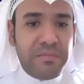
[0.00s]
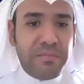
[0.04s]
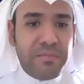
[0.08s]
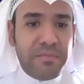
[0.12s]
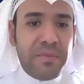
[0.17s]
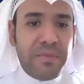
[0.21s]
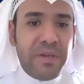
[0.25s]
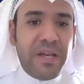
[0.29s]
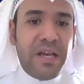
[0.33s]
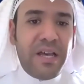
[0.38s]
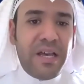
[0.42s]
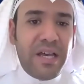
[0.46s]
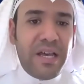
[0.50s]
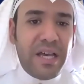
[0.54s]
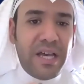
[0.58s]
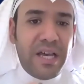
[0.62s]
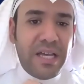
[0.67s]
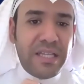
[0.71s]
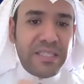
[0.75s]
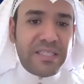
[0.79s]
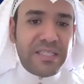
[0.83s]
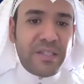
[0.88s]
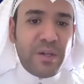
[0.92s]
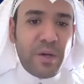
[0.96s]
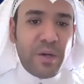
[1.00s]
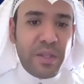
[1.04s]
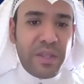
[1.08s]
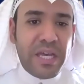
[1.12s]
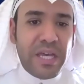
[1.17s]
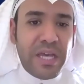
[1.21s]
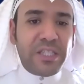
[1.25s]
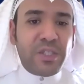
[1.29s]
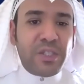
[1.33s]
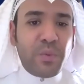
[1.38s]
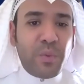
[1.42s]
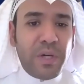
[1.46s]
Yeah. Uh, and so
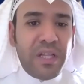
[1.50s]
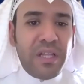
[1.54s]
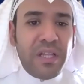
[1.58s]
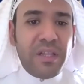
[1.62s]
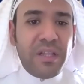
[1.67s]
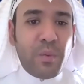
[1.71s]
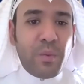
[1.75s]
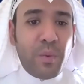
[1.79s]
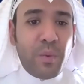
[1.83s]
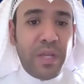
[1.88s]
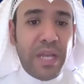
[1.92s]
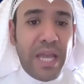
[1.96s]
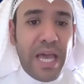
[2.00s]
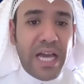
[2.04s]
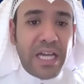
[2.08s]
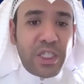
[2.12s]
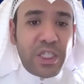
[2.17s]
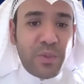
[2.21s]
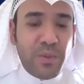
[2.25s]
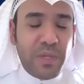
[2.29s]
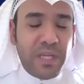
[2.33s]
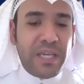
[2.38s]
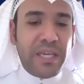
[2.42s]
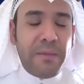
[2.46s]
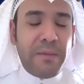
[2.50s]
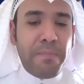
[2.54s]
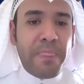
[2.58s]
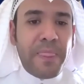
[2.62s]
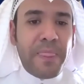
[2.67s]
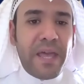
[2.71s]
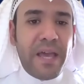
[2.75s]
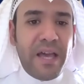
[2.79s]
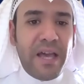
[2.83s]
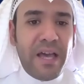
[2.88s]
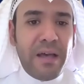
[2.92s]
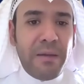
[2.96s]
that will will actually
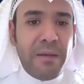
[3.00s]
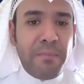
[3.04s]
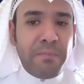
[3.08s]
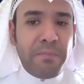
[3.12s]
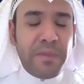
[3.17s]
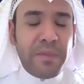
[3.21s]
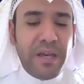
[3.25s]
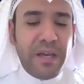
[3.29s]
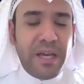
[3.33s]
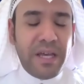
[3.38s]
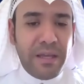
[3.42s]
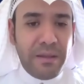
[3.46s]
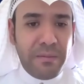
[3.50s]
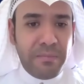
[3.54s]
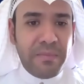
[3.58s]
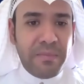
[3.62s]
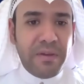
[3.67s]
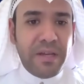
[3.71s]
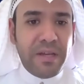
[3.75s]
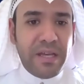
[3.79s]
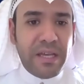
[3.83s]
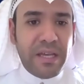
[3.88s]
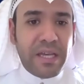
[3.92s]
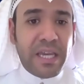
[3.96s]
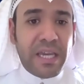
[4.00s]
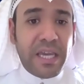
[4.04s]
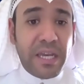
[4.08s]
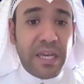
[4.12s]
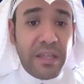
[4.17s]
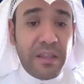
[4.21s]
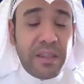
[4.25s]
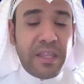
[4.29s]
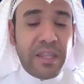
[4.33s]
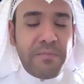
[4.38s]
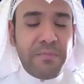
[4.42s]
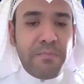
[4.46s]
um, um, uh,
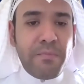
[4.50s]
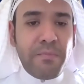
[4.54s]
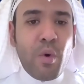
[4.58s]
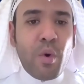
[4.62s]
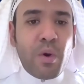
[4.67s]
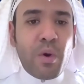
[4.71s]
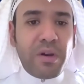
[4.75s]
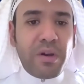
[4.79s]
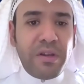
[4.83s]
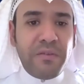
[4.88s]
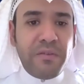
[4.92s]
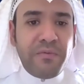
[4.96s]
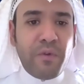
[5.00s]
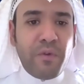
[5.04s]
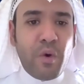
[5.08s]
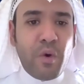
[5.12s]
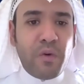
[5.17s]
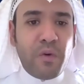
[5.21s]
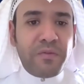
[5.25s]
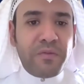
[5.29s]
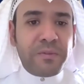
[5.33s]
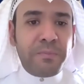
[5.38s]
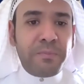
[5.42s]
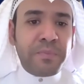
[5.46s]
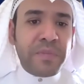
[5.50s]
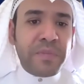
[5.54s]
getting them more involved.